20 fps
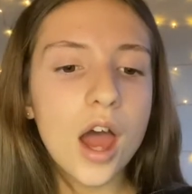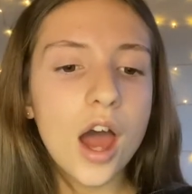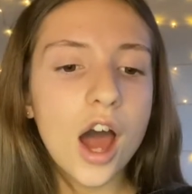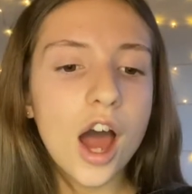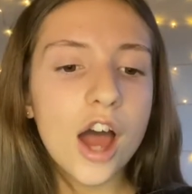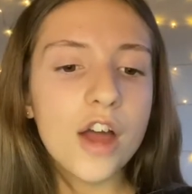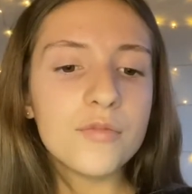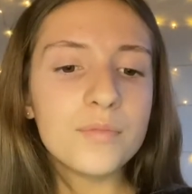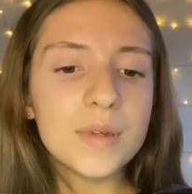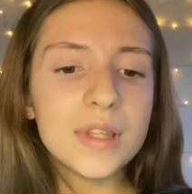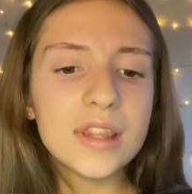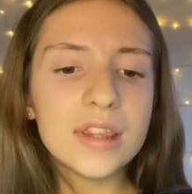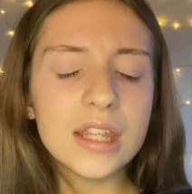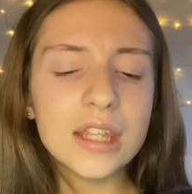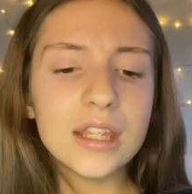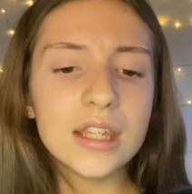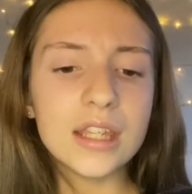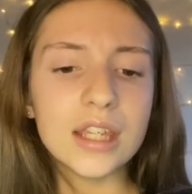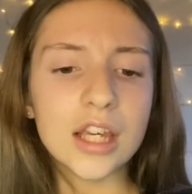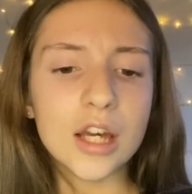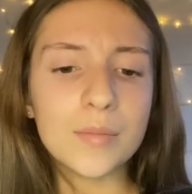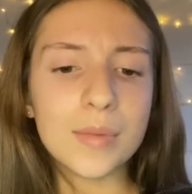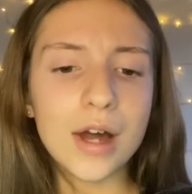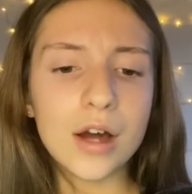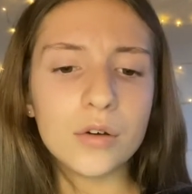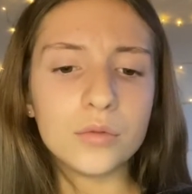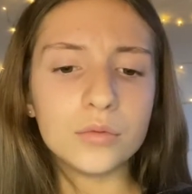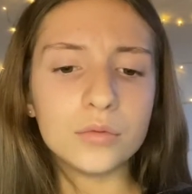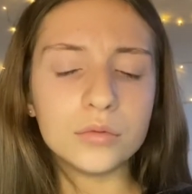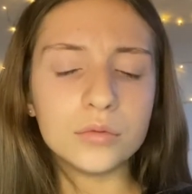I've been thinking
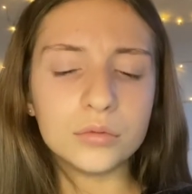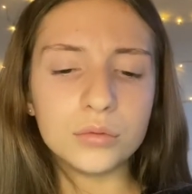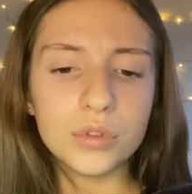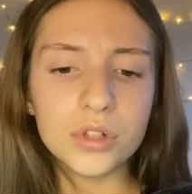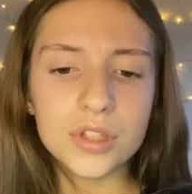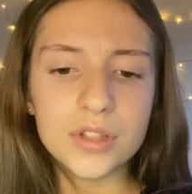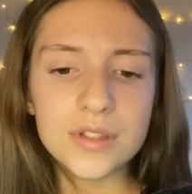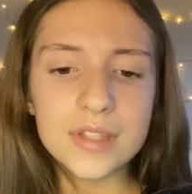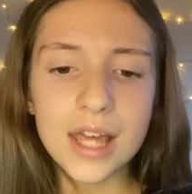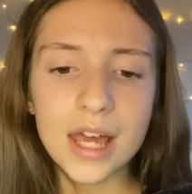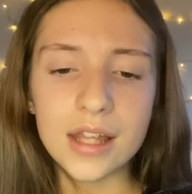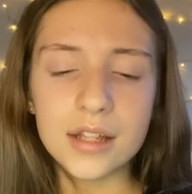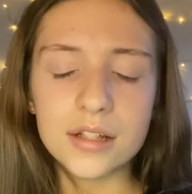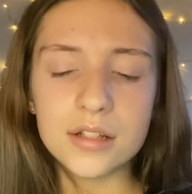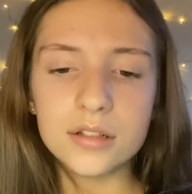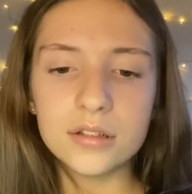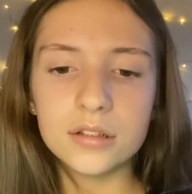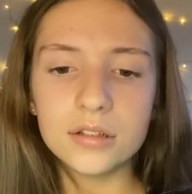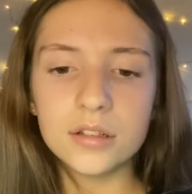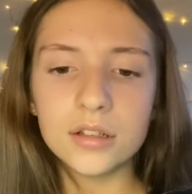about what you said,